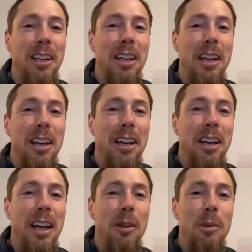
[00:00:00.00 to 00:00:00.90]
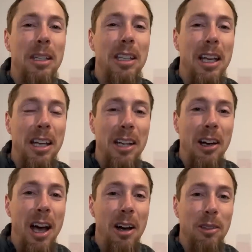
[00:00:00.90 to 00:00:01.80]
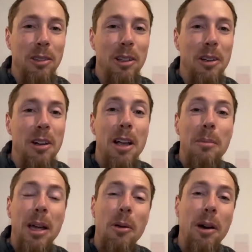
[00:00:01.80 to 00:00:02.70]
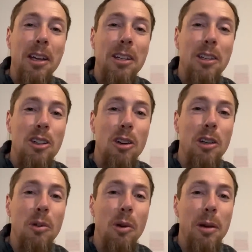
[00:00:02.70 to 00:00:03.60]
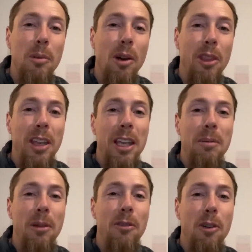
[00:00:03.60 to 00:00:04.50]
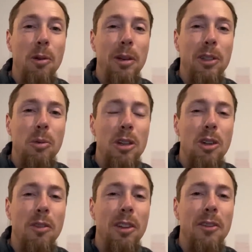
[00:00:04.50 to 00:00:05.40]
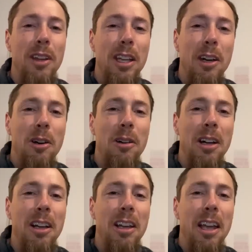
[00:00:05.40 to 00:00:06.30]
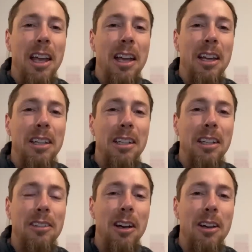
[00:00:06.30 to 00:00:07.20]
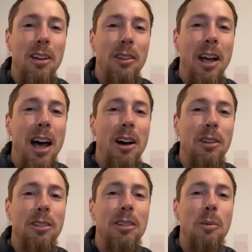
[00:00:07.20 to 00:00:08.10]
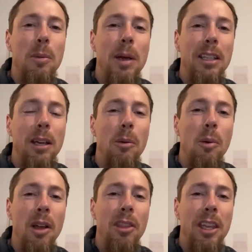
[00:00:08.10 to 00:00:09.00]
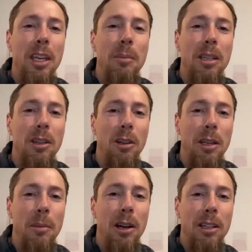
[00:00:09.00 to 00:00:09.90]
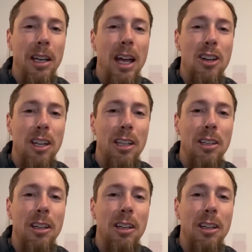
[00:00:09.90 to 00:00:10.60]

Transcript: Uh, and we can get in our house. So, but I wanted to show you one more thing before we switch over the video and get started on the house. We picked up one thing in Magnolia Market, actually,